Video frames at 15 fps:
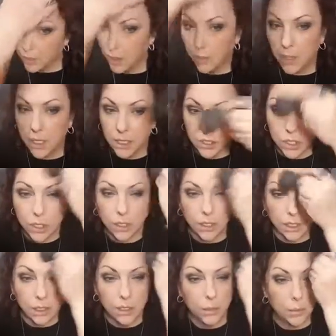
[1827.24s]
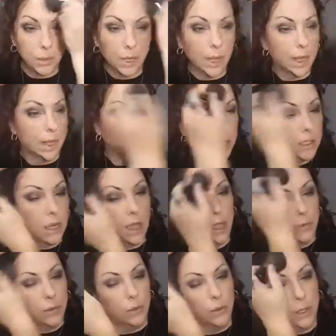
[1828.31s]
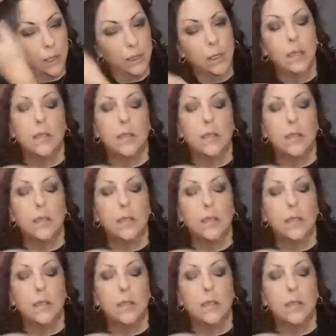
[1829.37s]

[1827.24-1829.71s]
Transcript: But make sure that you blend everywhere